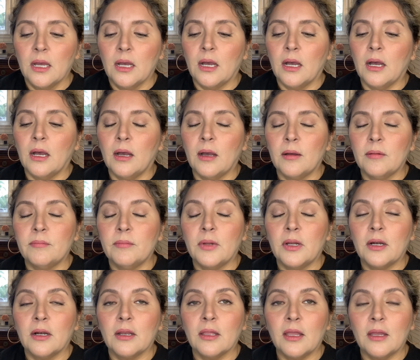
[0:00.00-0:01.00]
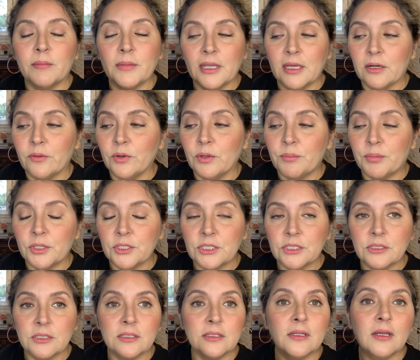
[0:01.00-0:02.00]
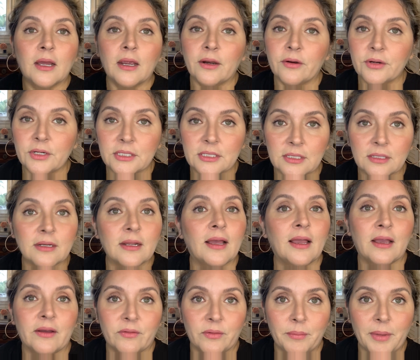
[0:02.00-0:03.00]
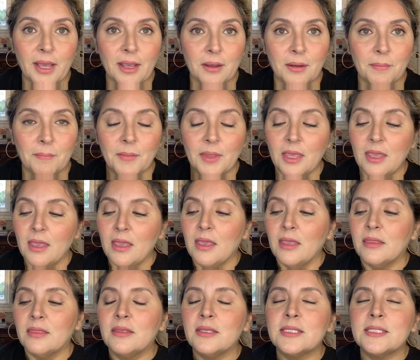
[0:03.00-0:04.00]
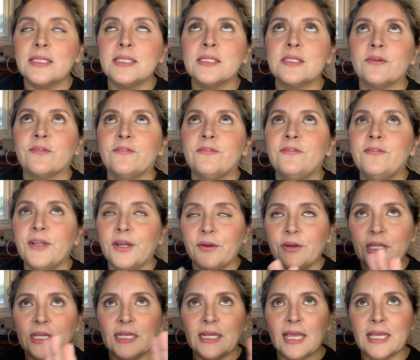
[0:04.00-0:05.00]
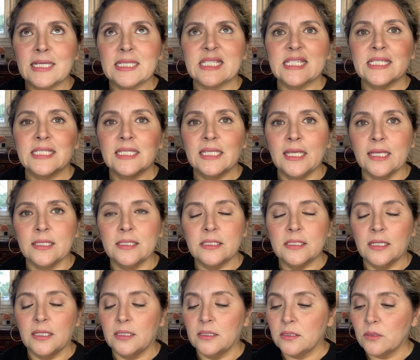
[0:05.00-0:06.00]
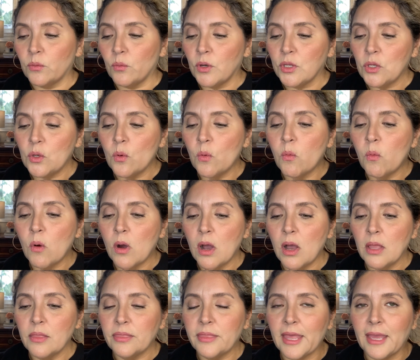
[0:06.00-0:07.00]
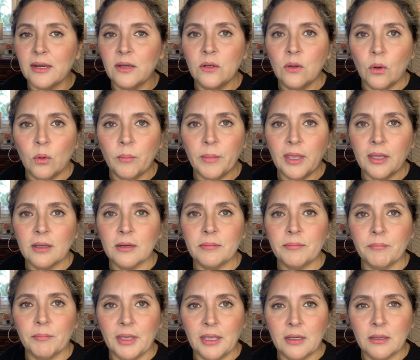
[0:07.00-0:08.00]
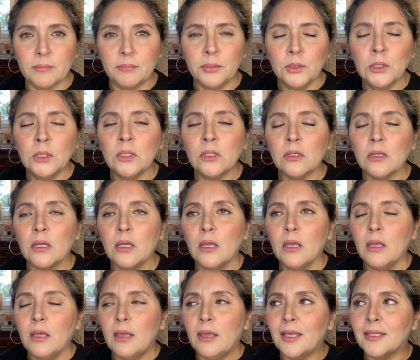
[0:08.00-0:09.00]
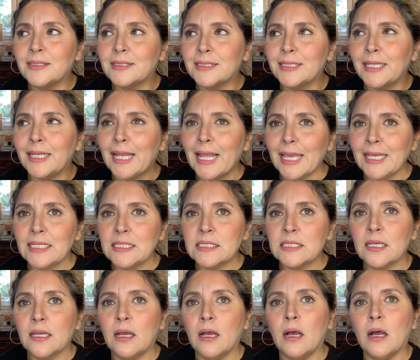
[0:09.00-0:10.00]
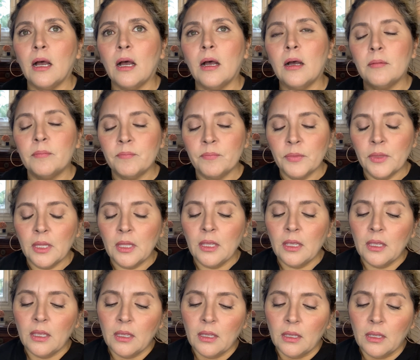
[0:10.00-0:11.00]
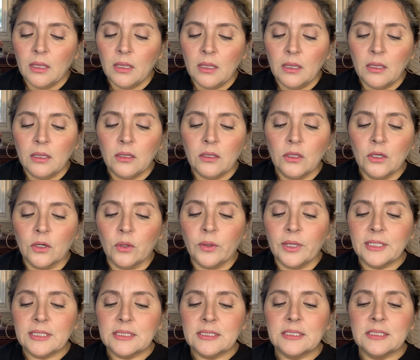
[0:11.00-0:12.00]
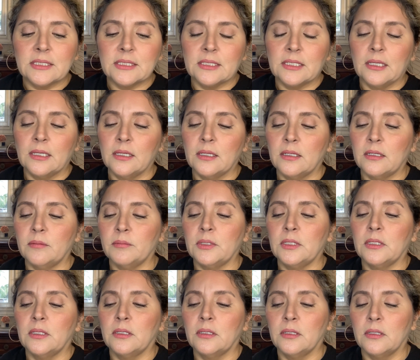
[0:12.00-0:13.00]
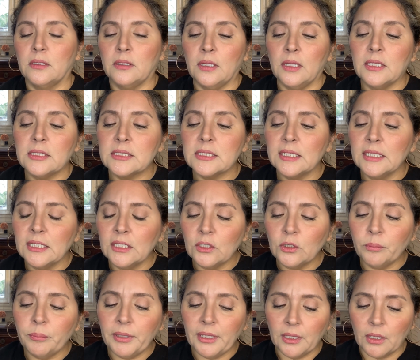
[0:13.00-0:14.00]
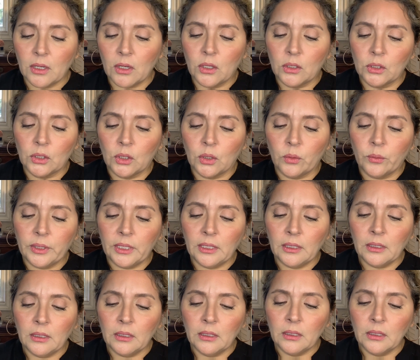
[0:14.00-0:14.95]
Am I gonna repurchase it? I already did. I have a backup. This is a very nice skin tint when you want that no makeup look. It's light. You know, it's a little bit glowy.